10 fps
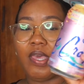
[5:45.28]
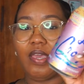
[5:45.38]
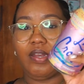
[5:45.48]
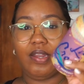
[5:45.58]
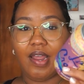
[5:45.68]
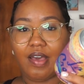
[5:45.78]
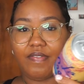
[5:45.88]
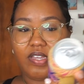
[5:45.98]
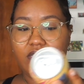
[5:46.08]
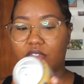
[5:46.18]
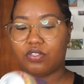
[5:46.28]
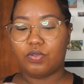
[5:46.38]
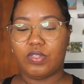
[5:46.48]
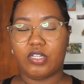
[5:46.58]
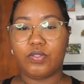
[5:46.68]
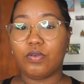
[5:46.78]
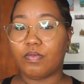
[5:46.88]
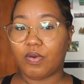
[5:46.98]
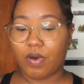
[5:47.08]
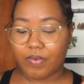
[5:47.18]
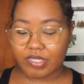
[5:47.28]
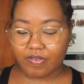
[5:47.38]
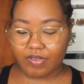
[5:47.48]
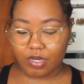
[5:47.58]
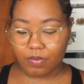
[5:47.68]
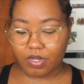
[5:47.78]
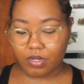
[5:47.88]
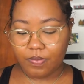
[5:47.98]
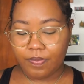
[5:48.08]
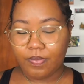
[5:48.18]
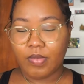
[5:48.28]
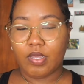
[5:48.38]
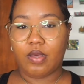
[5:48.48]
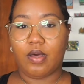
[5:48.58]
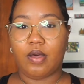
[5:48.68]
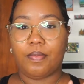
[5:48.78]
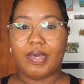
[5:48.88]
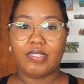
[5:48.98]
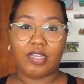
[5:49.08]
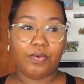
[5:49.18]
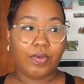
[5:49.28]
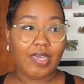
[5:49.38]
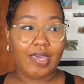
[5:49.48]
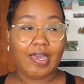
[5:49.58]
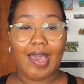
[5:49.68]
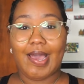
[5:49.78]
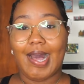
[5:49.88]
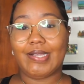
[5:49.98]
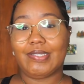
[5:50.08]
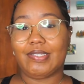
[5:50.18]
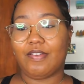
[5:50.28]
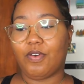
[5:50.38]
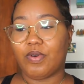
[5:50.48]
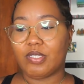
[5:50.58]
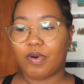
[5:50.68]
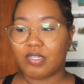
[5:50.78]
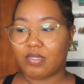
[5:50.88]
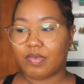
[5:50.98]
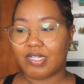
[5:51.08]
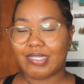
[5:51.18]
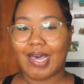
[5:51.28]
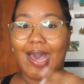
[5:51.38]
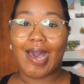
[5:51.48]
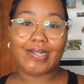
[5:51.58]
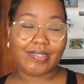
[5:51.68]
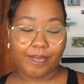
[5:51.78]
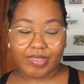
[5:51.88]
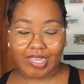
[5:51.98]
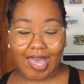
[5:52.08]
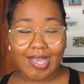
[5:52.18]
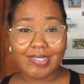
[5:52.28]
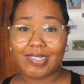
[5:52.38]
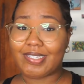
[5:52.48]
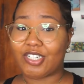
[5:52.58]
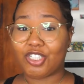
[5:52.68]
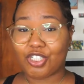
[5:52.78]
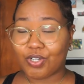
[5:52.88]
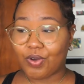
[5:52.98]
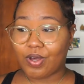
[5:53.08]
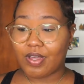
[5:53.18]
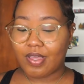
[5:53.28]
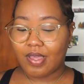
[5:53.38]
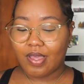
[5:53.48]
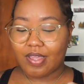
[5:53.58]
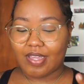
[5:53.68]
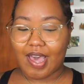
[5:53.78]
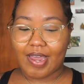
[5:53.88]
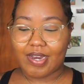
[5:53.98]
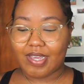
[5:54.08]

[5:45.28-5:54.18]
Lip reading: It didn't have it, so they told me what was available. I said okay. I asked if it was possible to add something else. They said sure. They added